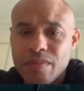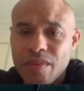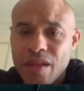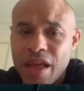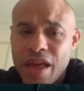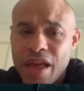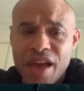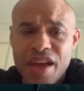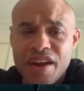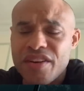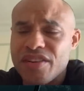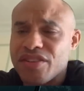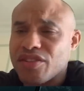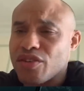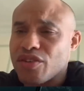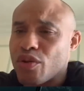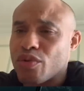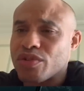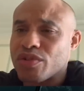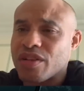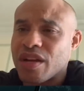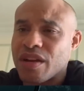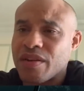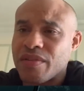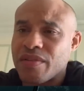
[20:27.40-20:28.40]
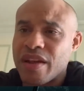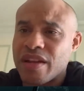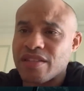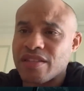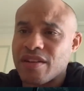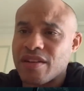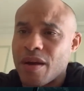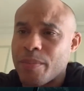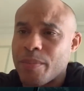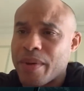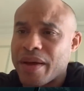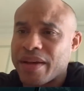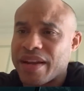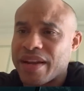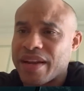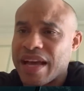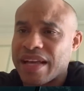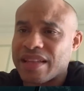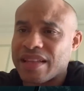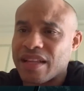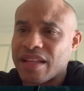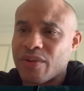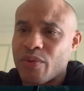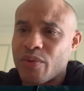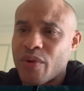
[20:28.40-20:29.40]
Henry Cejudo is the greatest combat
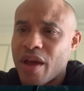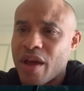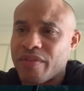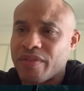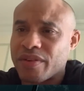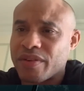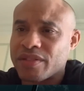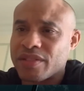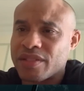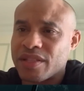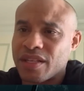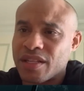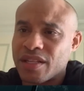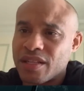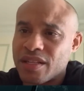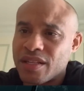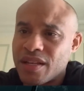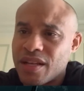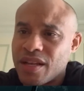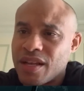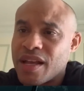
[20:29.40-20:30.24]
athlete we've ever seen.